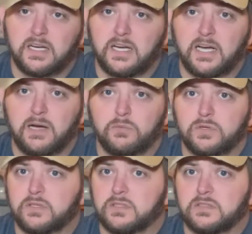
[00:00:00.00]
I
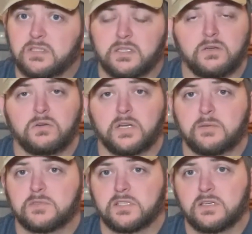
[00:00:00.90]
would get on
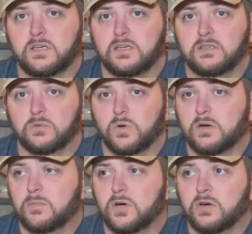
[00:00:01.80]
Amazon or
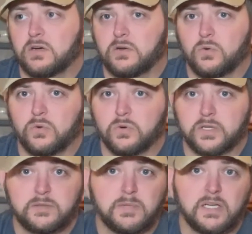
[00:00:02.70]
Walmart or
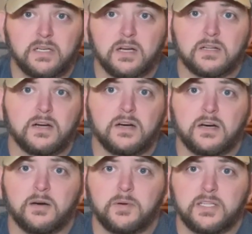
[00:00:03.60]

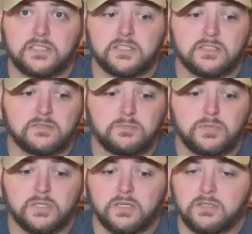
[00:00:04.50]
eBay.com and just
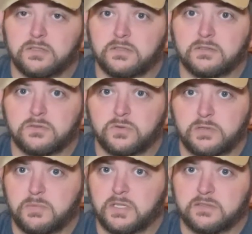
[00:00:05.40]
put
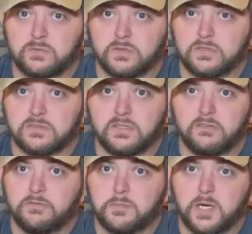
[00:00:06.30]
$120 worth of
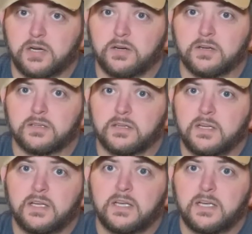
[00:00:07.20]
stuff in my cart
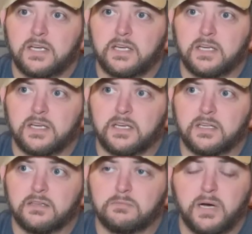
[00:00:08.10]

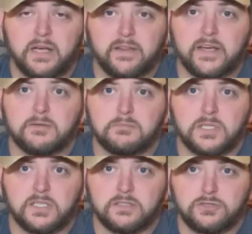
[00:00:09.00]
and buy that
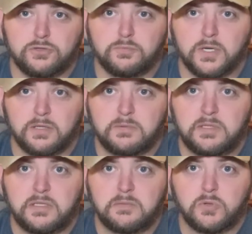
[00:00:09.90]
because you'd probably
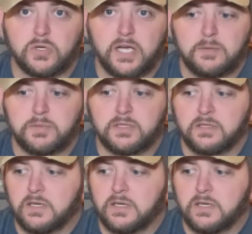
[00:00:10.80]
be more happy.